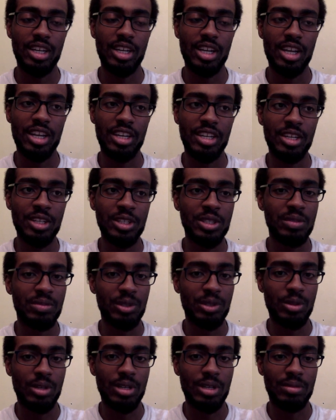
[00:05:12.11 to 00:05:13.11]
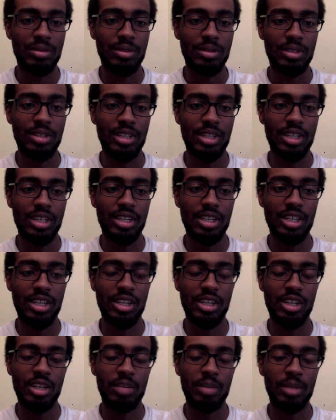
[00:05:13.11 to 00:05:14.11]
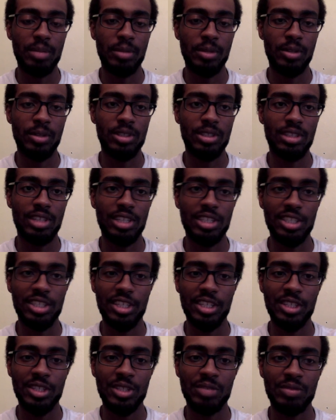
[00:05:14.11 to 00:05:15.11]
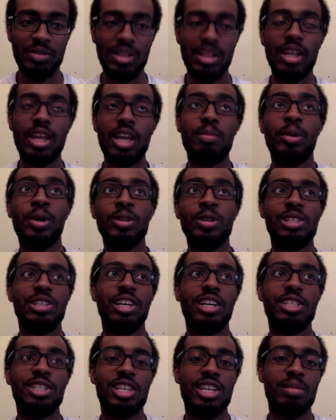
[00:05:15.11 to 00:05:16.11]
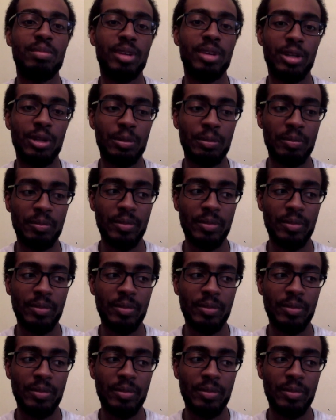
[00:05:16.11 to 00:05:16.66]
an interview offer, and it'll be a personalized email,